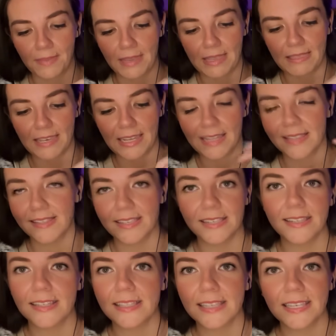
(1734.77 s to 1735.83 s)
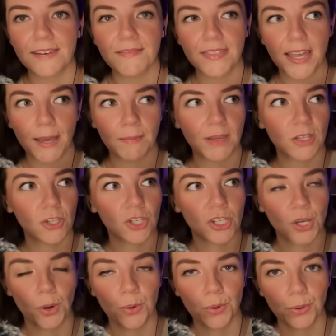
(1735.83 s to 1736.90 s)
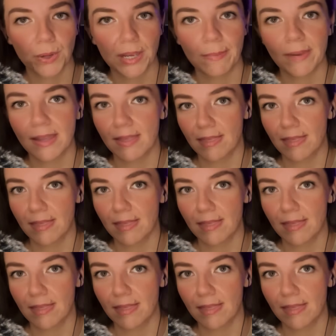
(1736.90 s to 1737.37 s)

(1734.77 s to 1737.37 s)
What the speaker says: The consistency of them is so creamy.